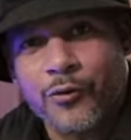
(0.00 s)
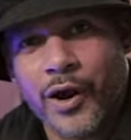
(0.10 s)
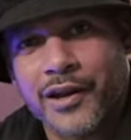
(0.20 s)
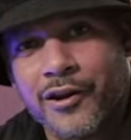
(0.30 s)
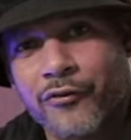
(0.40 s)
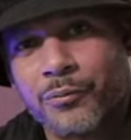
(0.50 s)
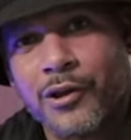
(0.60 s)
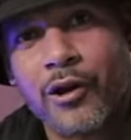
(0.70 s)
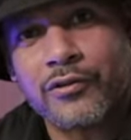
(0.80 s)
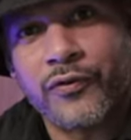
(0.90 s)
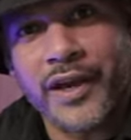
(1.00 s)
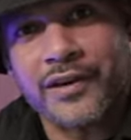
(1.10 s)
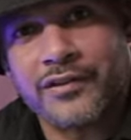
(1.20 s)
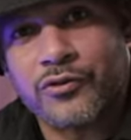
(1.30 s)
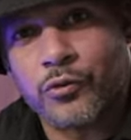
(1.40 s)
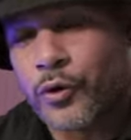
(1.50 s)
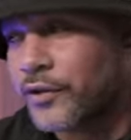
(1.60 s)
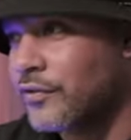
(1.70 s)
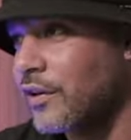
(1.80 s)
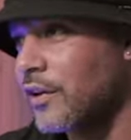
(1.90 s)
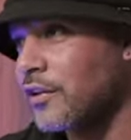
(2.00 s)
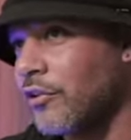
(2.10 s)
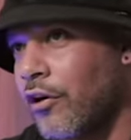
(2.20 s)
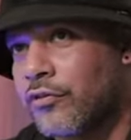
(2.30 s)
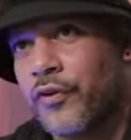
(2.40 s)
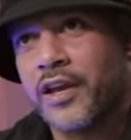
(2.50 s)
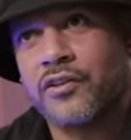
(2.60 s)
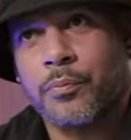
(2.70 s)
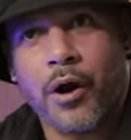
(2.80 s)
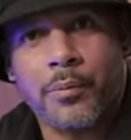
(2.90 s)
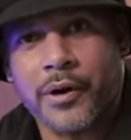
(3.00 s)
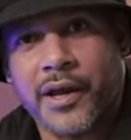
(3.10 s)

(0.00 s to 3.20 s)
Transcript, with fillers: right here from Las Vegas who runs the Las Vegas Barber